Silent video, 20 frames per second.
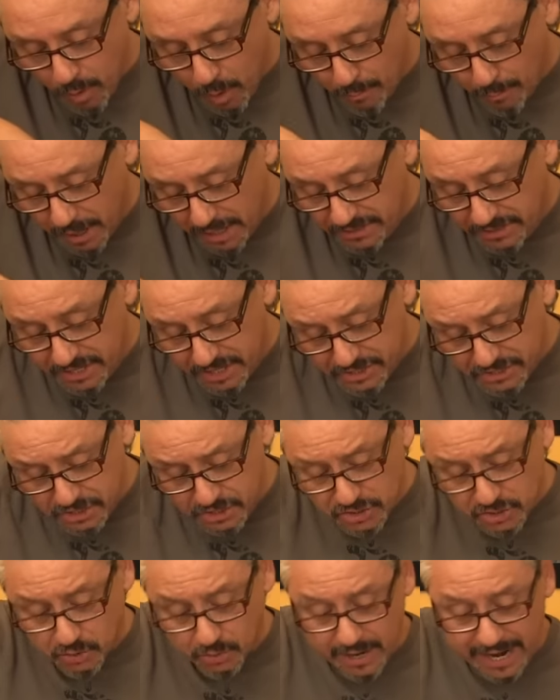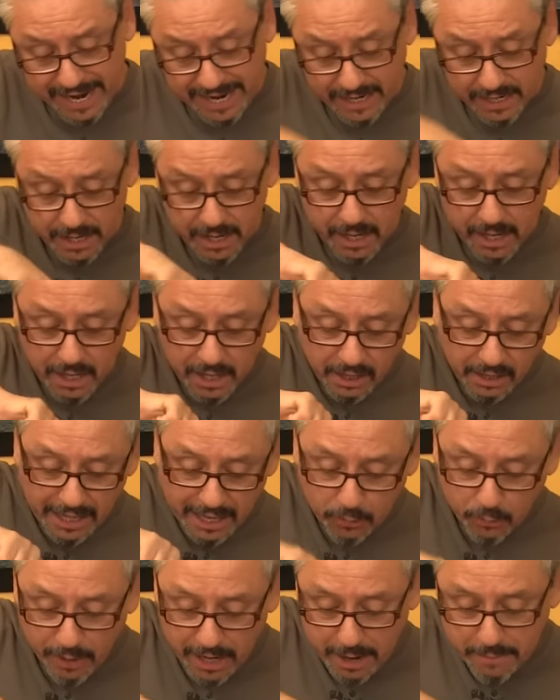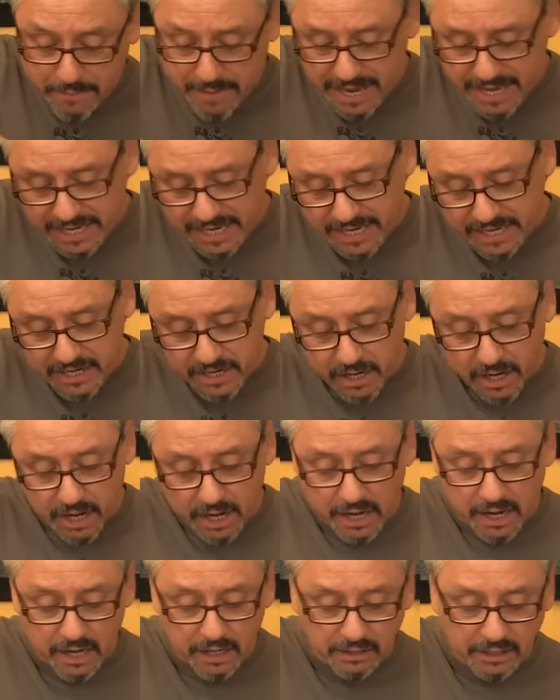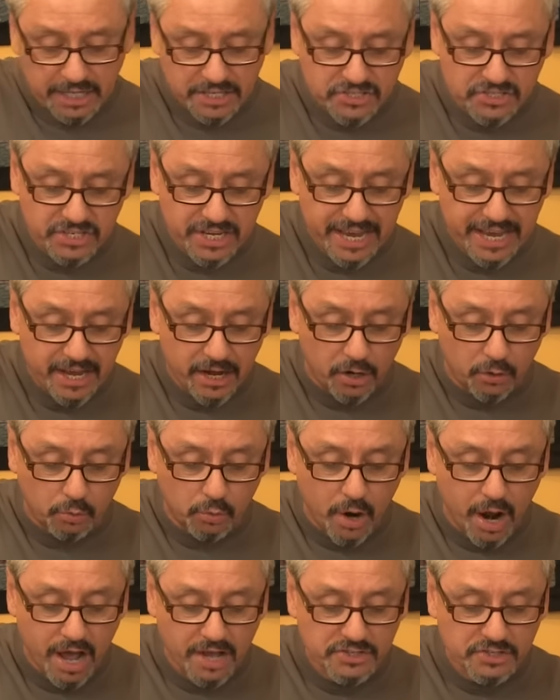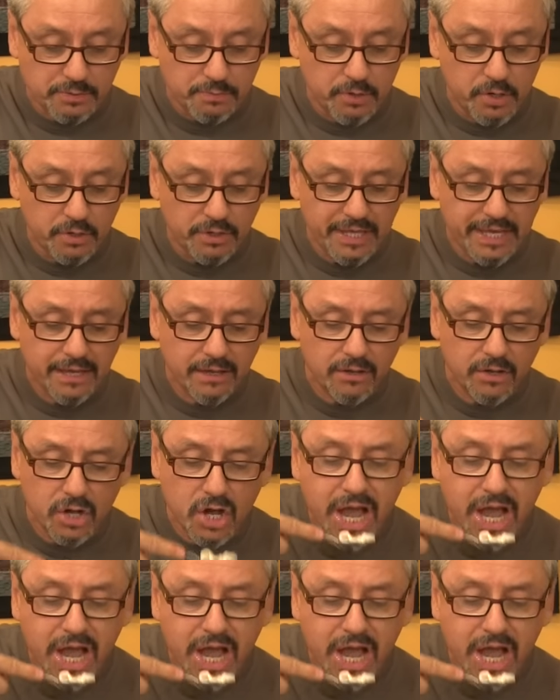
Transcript: But this is great. Like when I'm making, uh, let's say, a raw smoothie.